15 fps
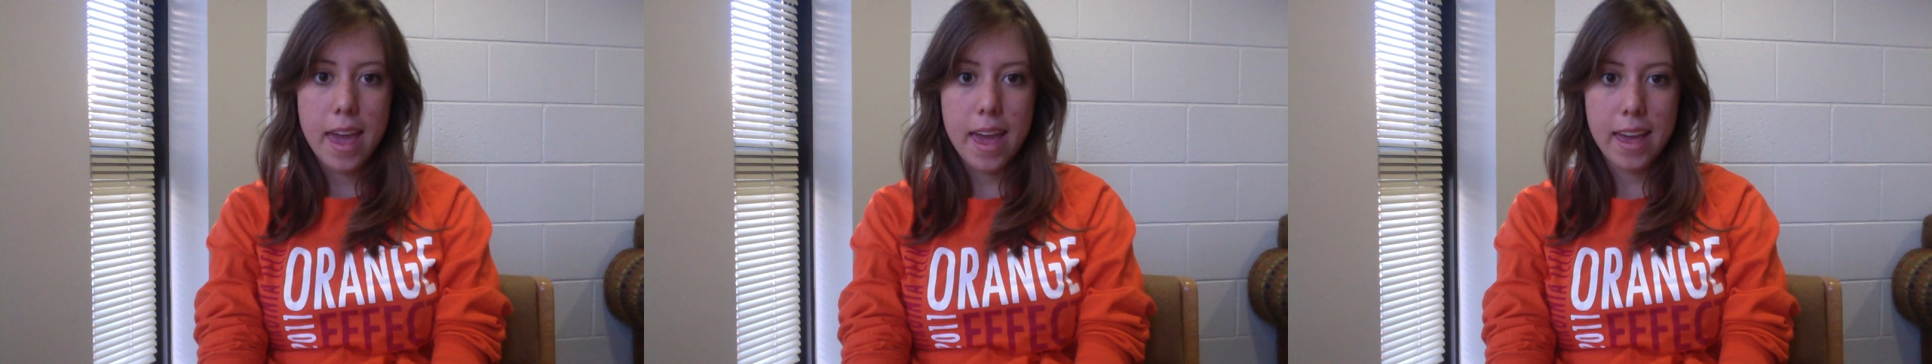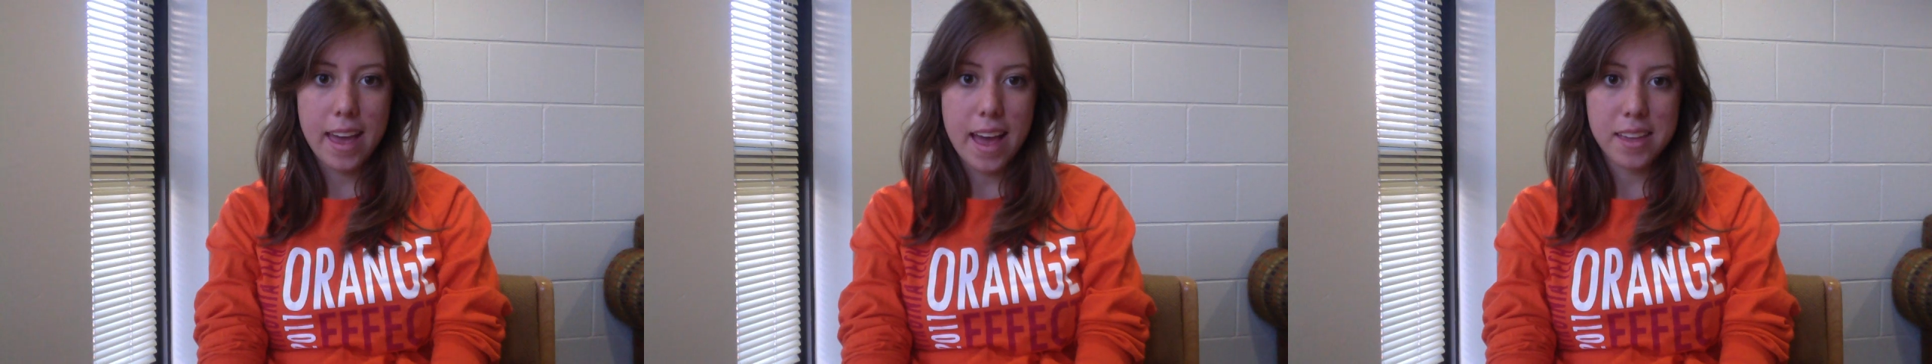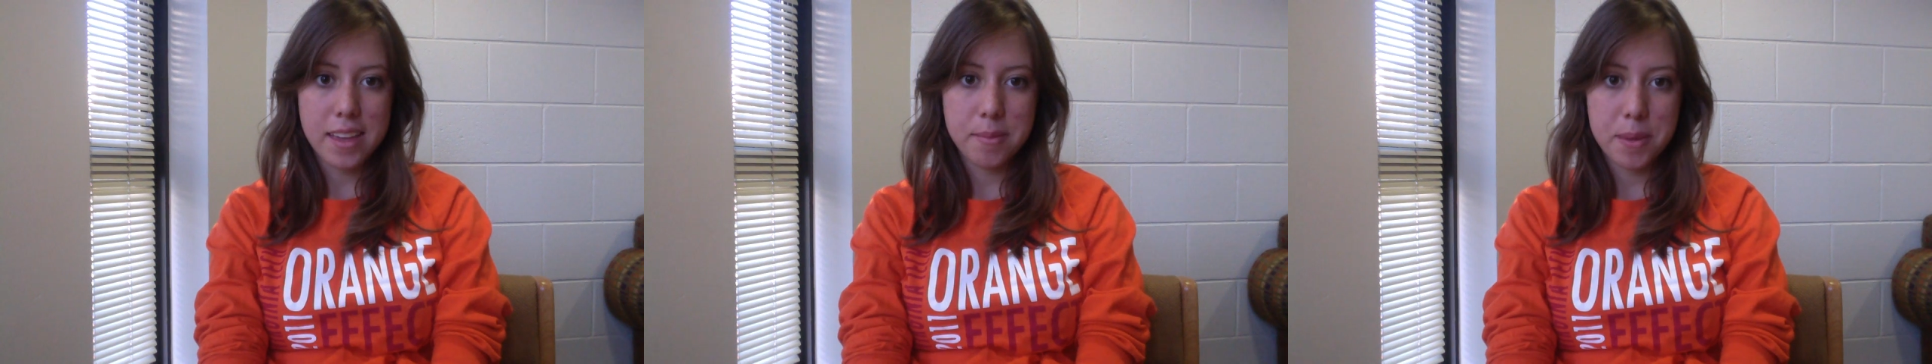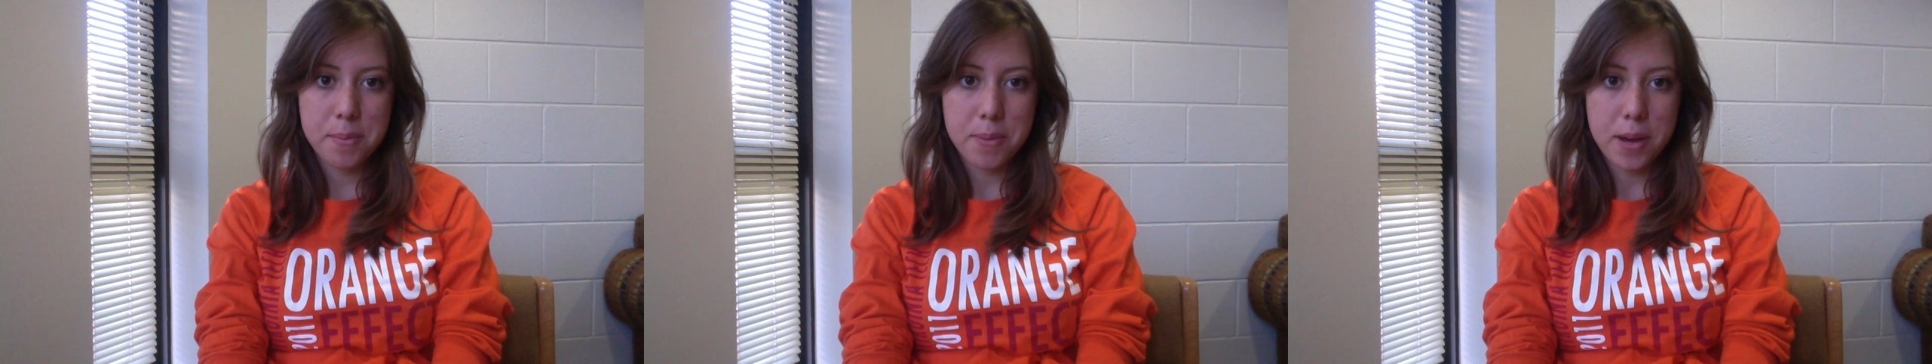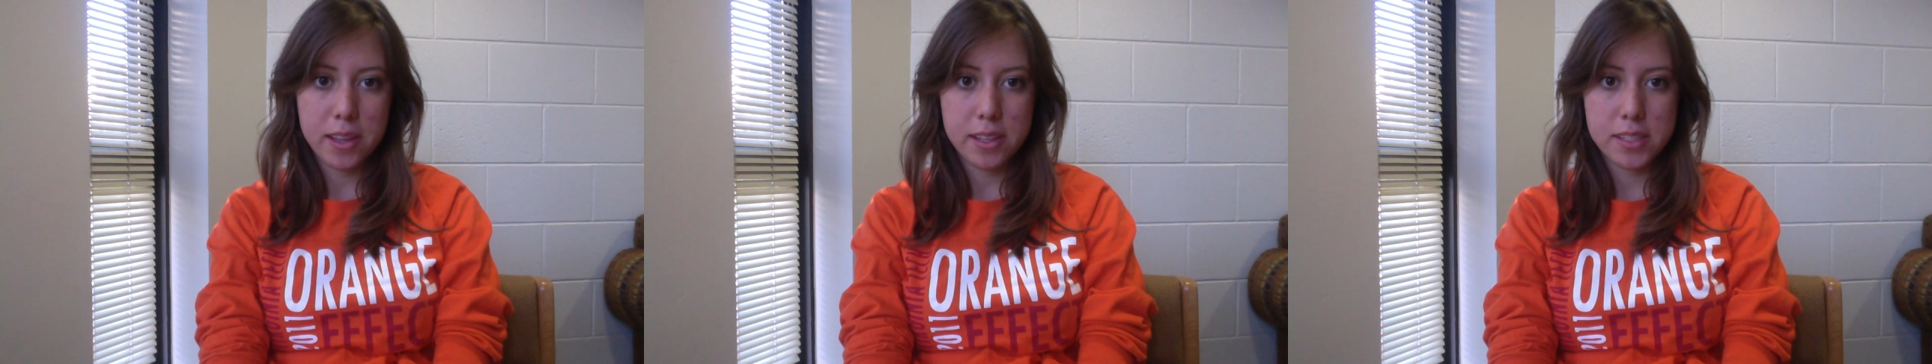Hey guys, my
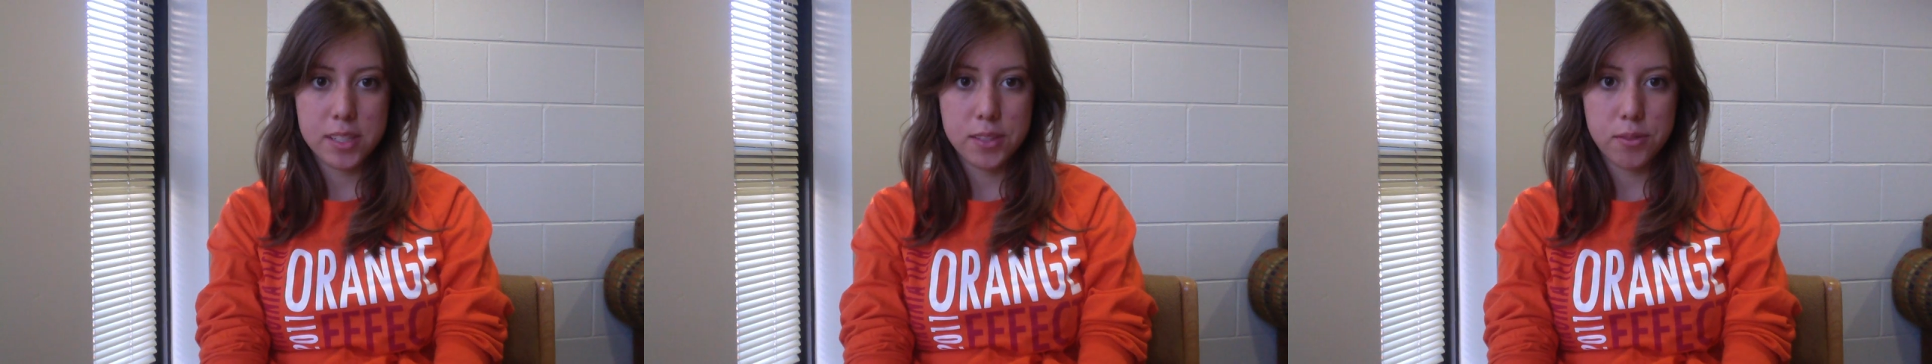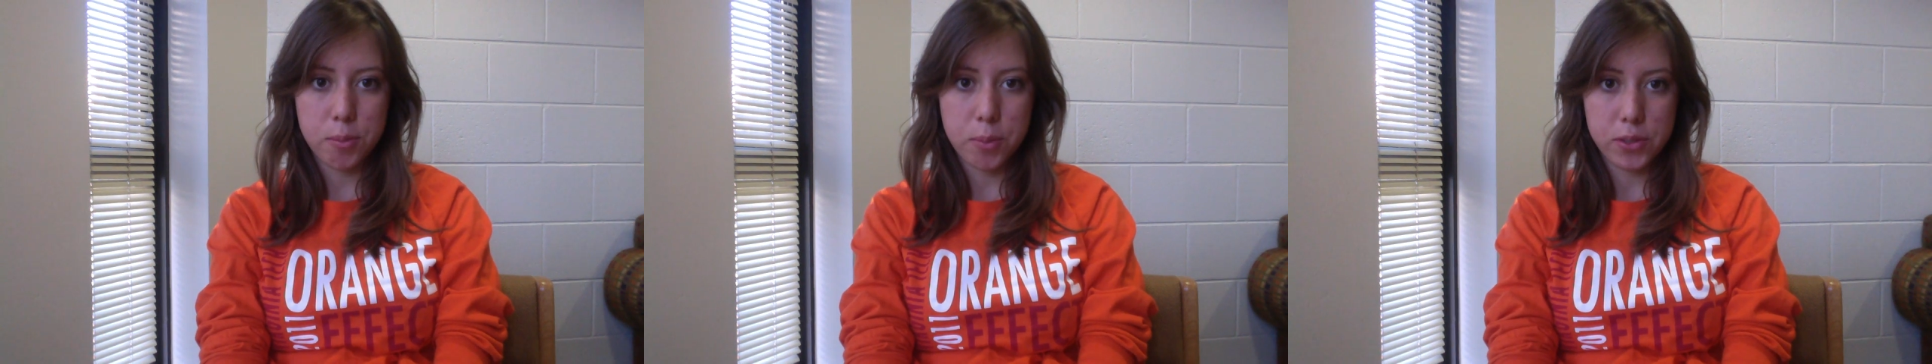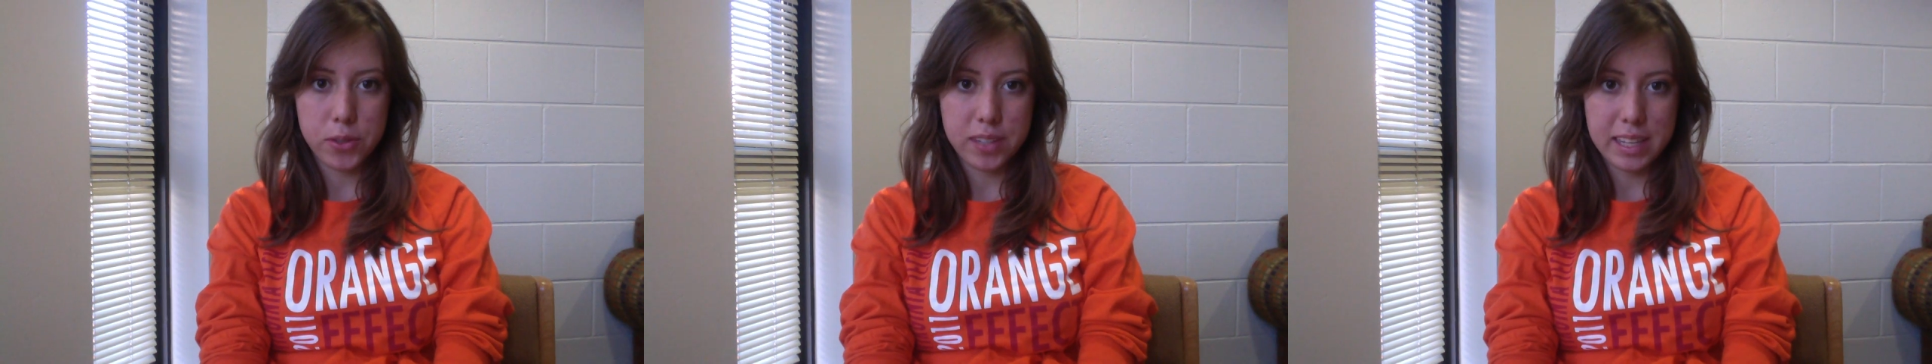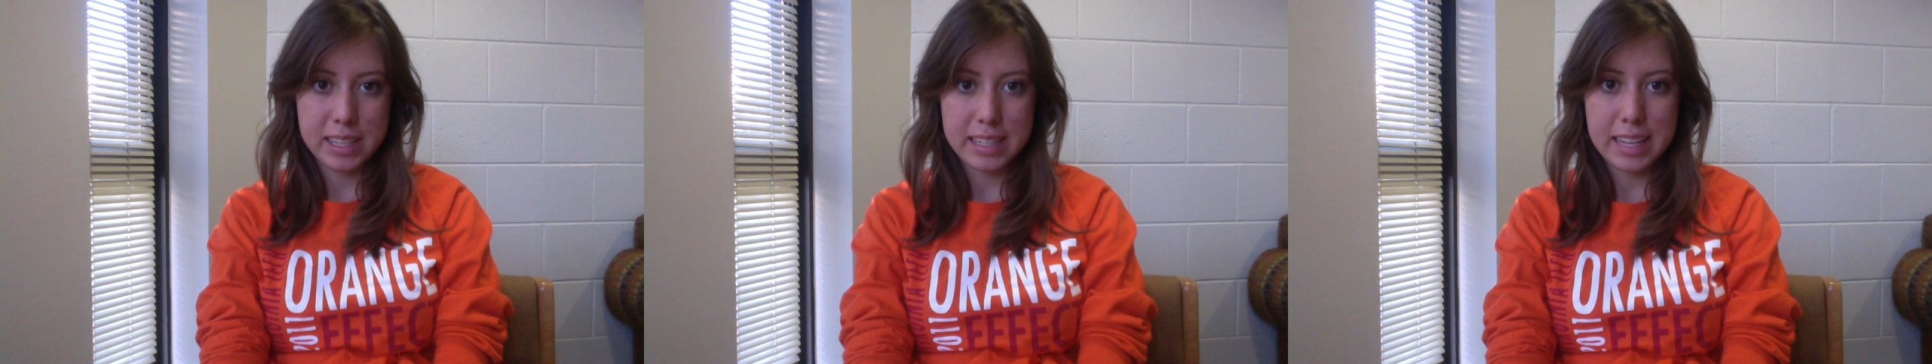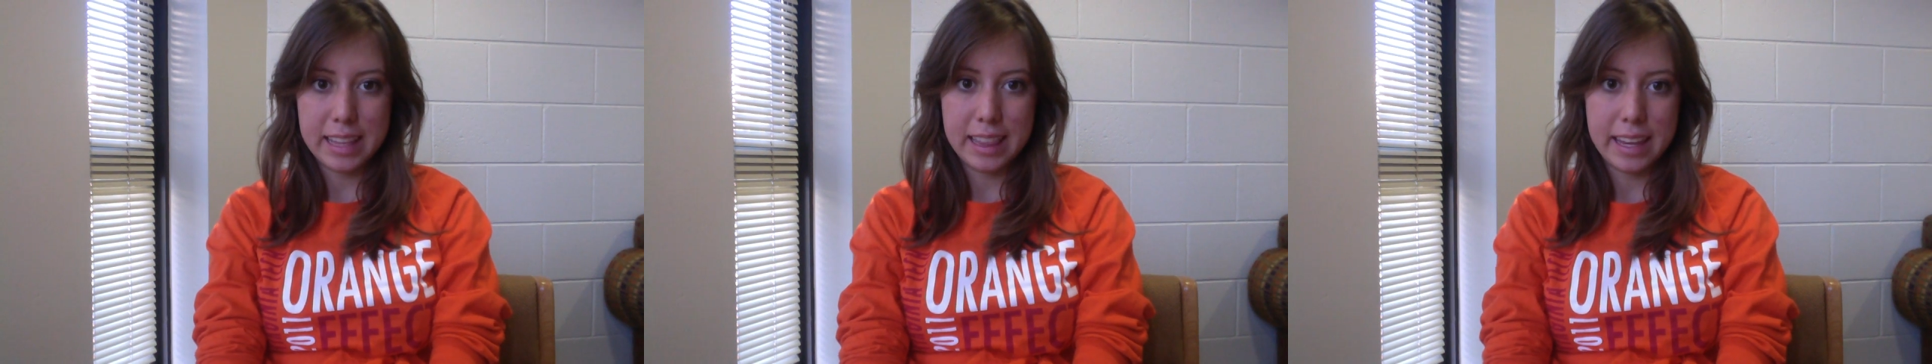apologies for posting a
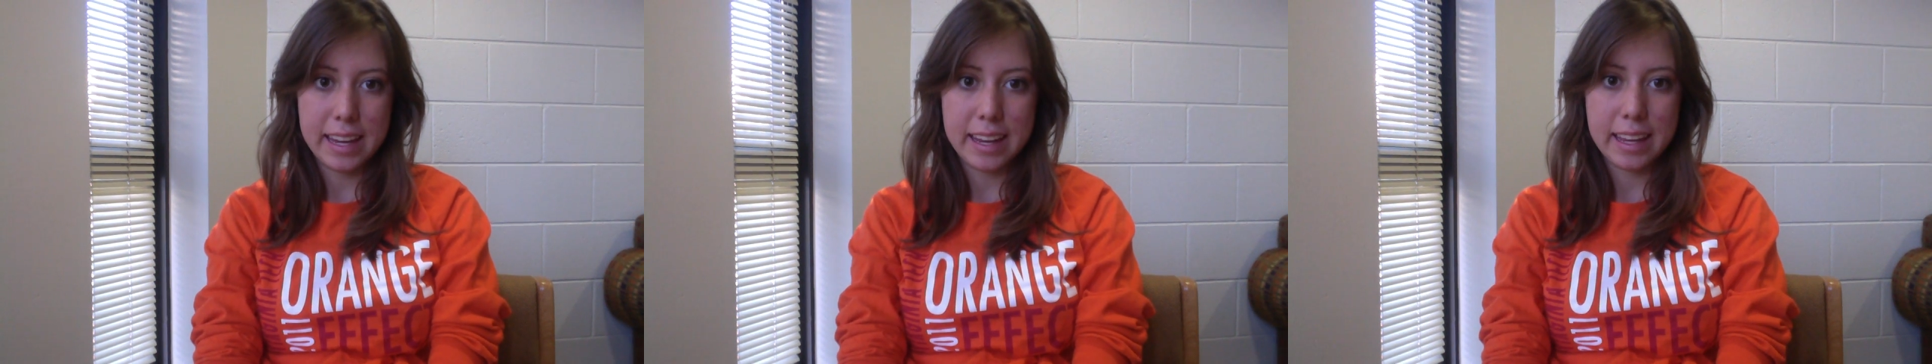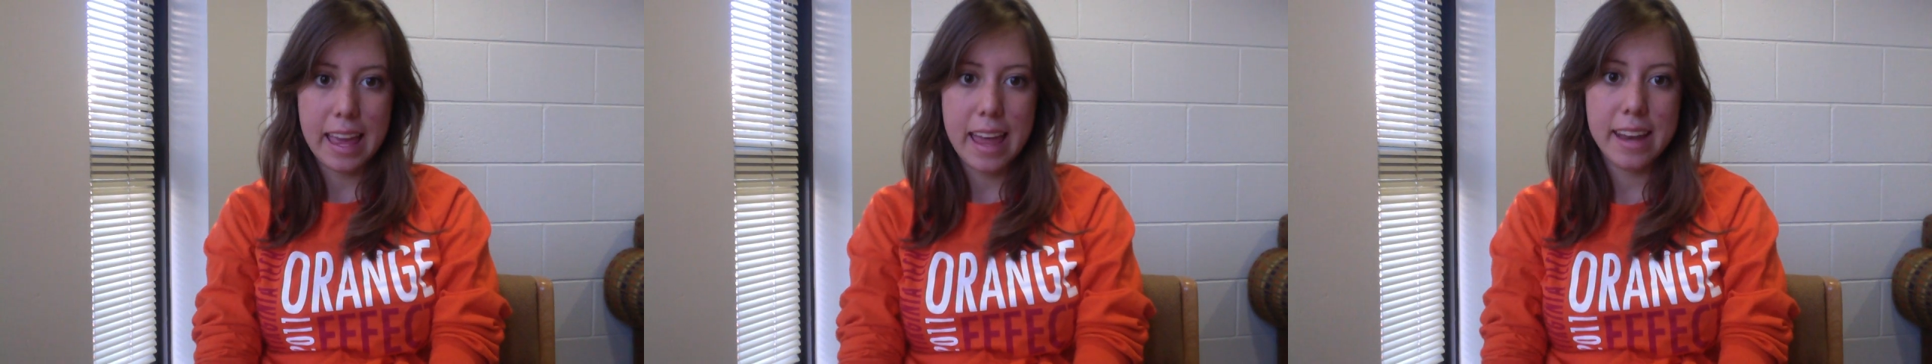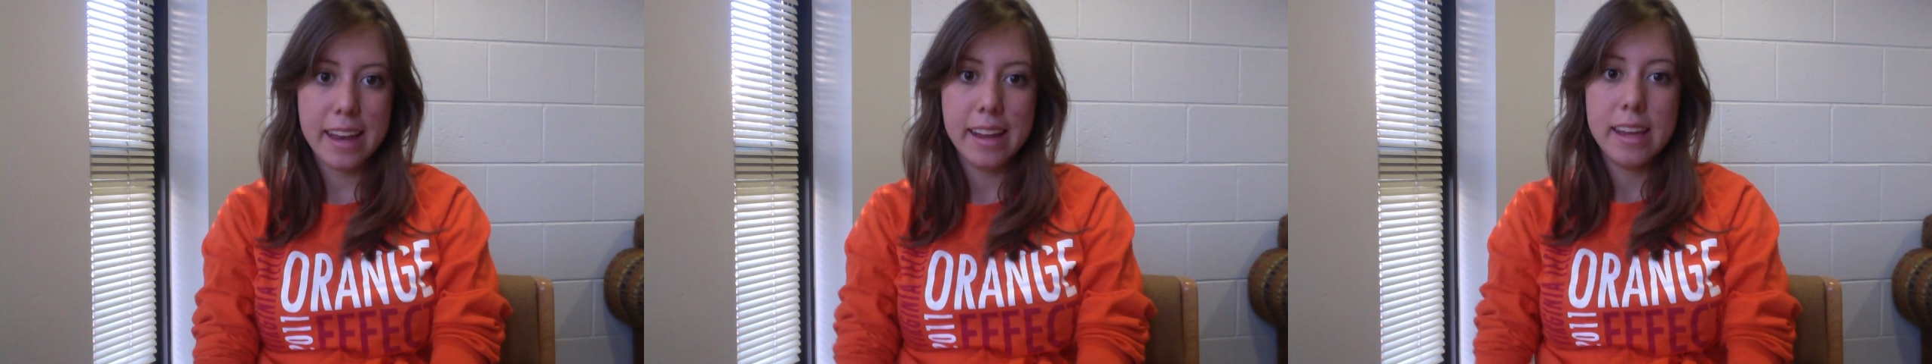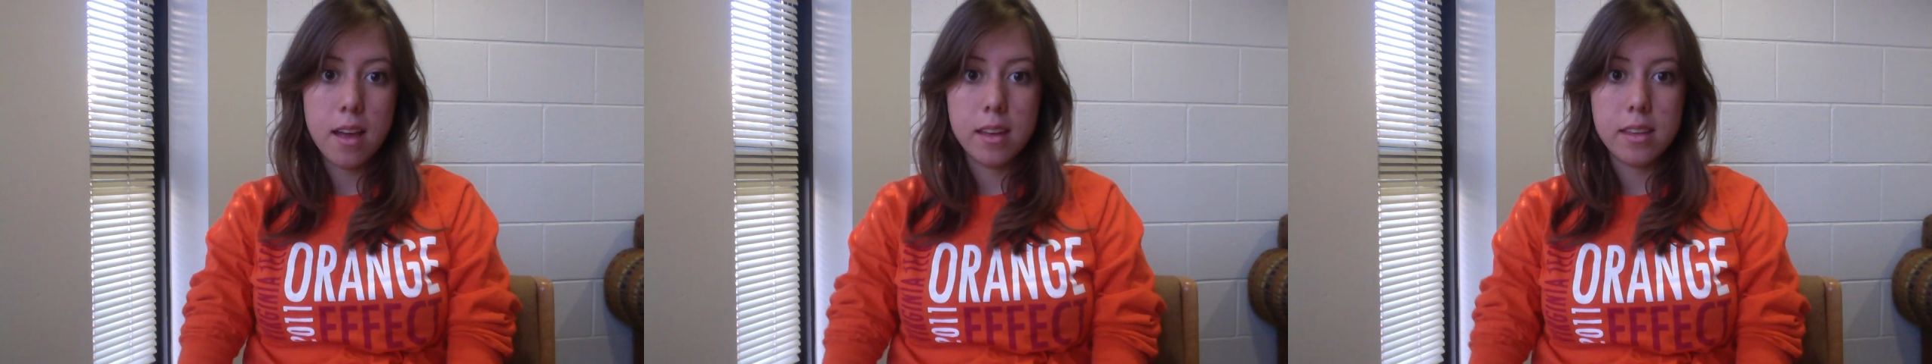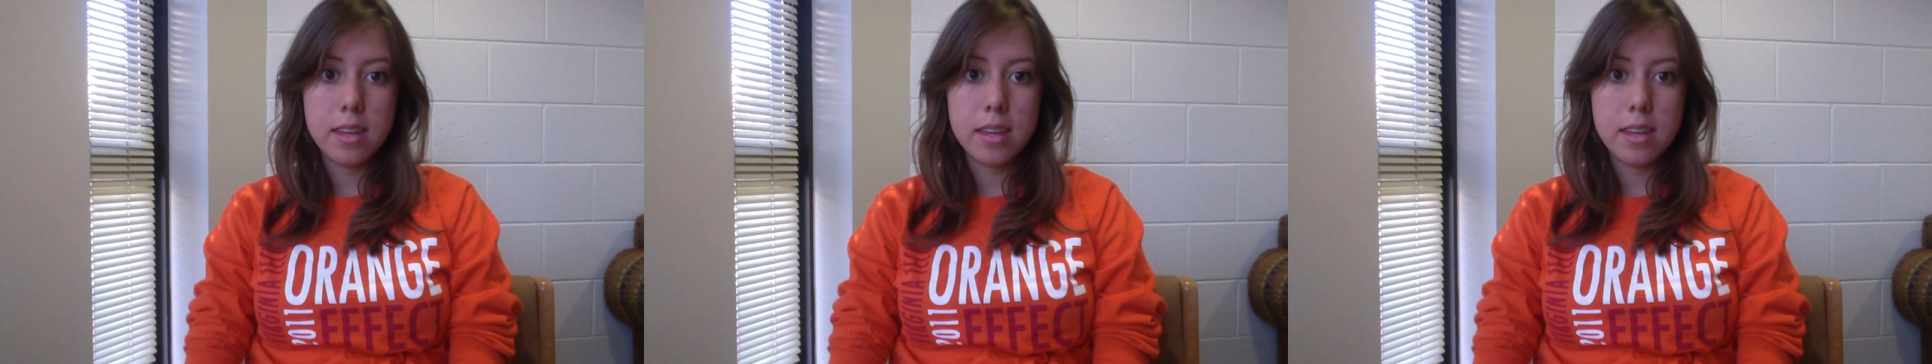day late again.